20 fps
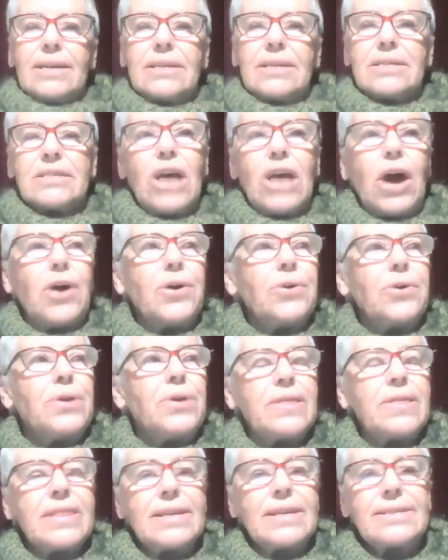
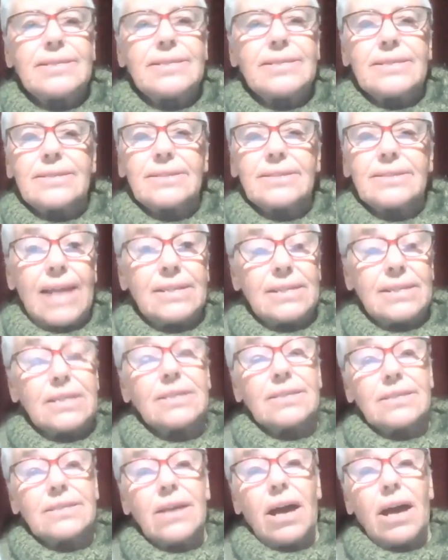So this
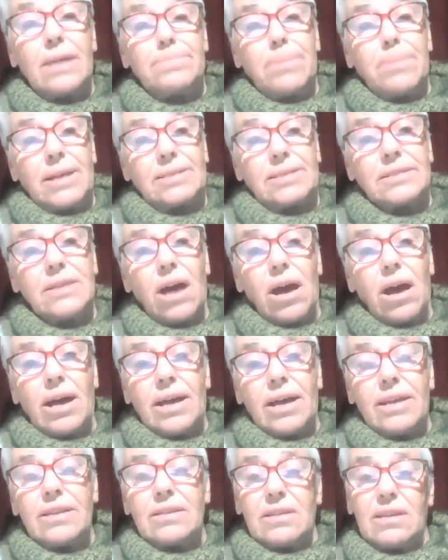standing side by
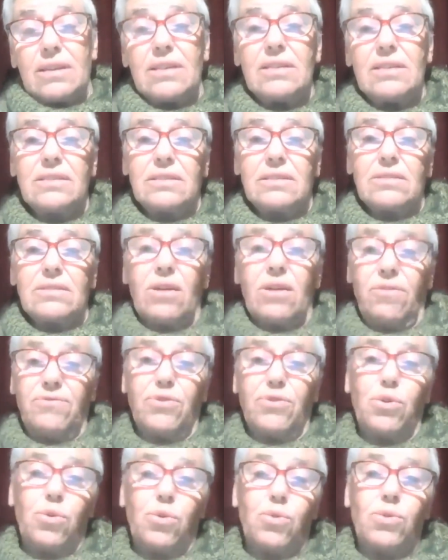side is, of
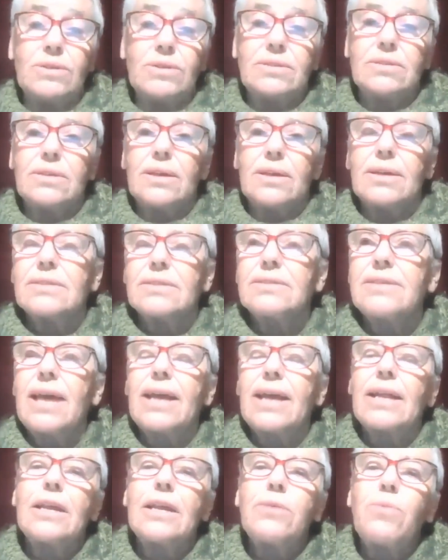course,
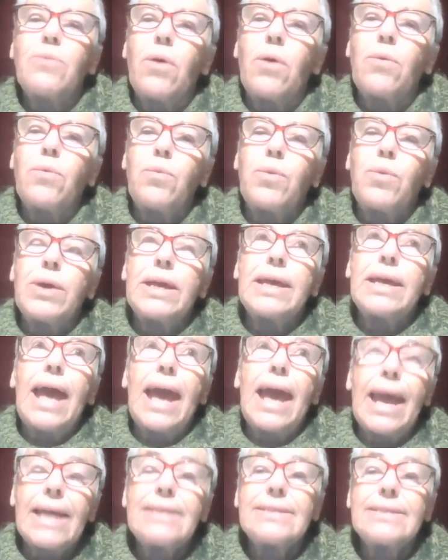exactly what
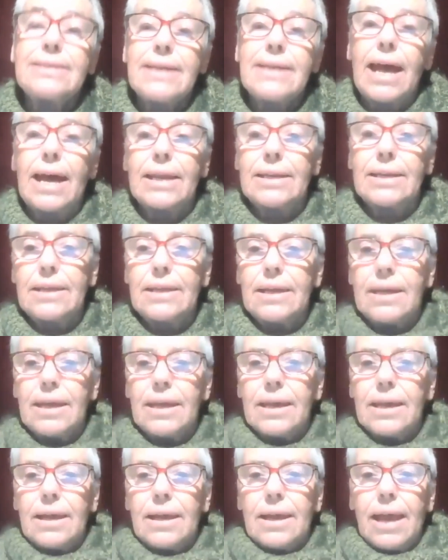we had done
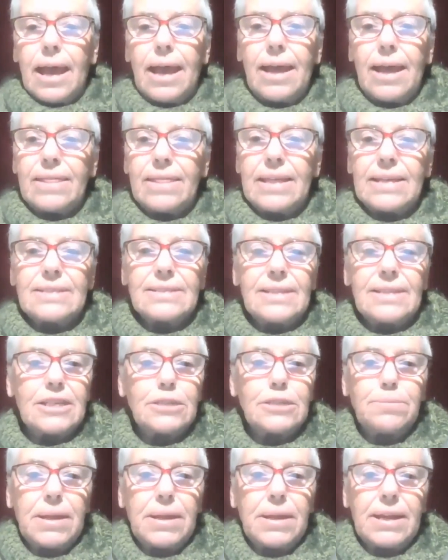at these
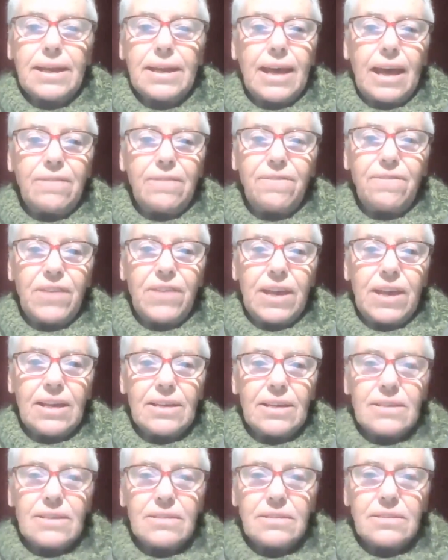lesbian and gay
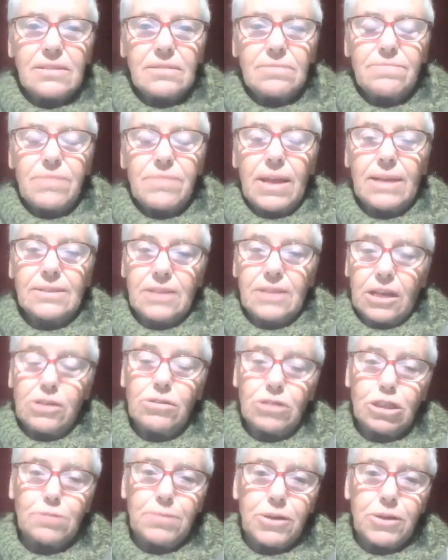fairs, as they
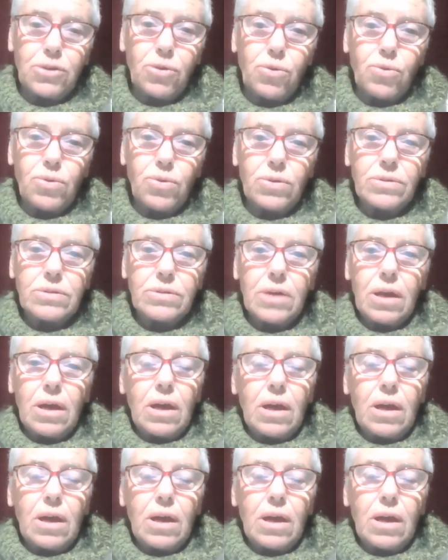used to be called,